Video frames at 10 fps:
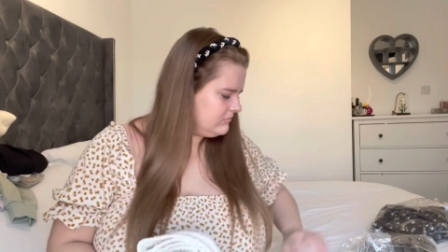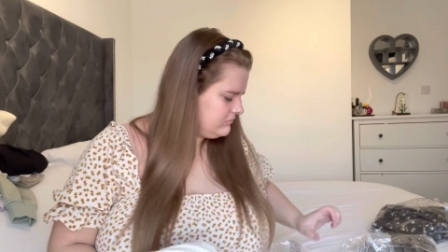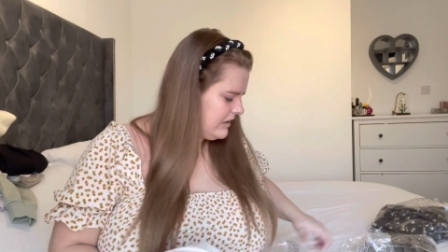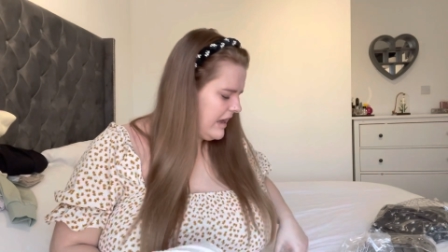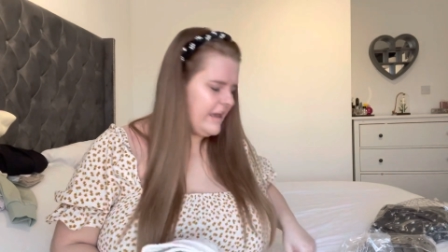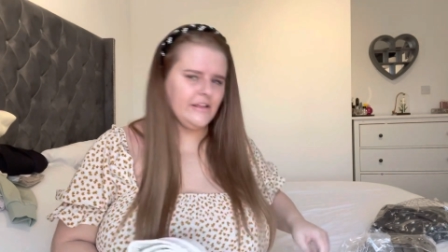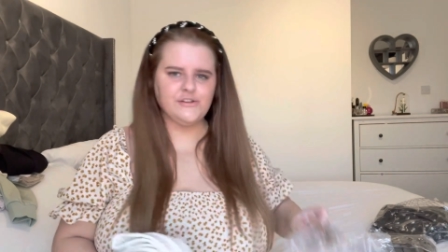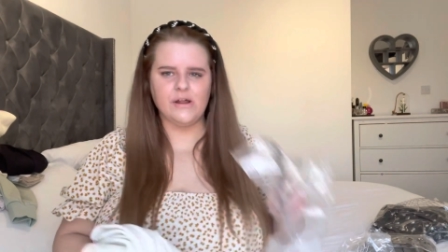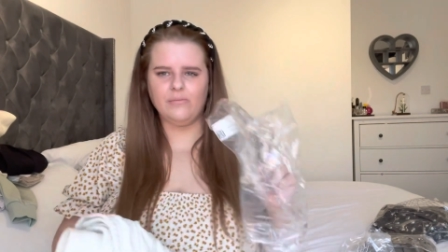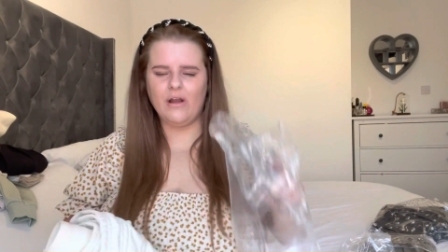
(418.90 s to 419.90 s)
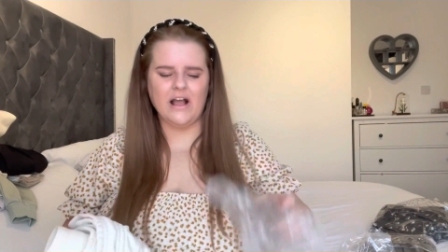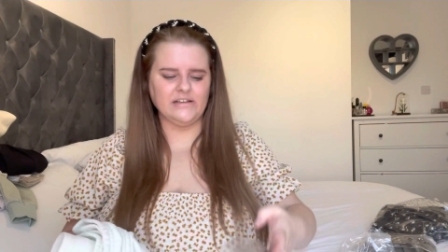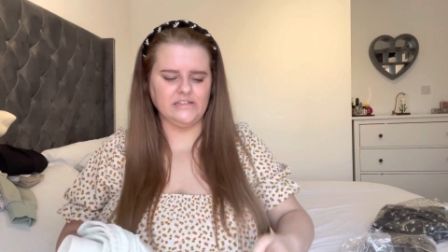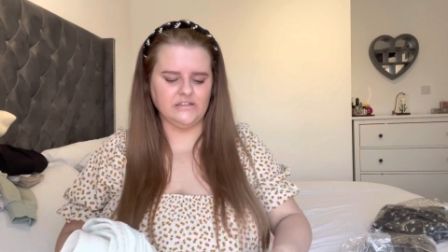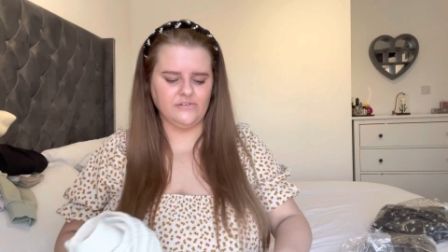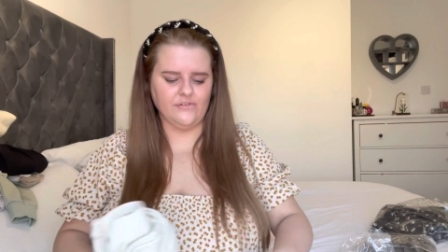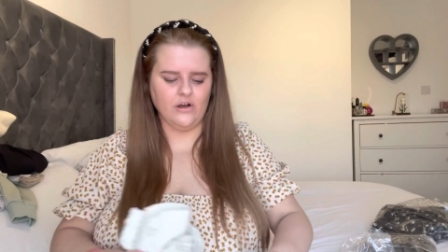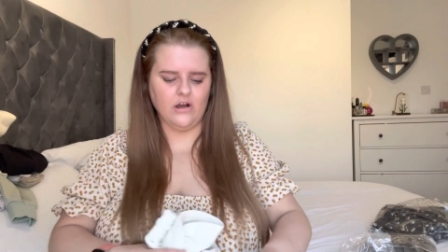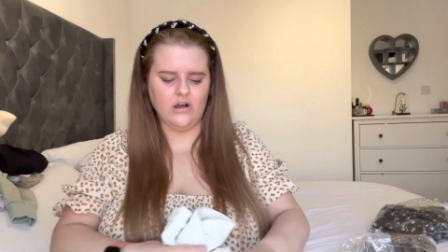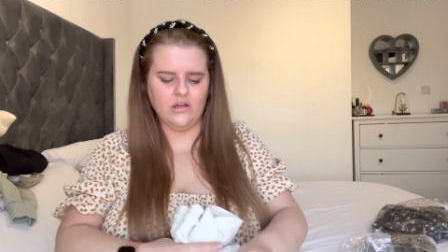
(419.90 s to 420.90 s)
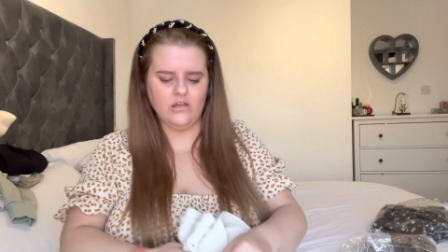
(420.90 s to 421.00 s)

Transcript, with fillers: like H&M prices for um,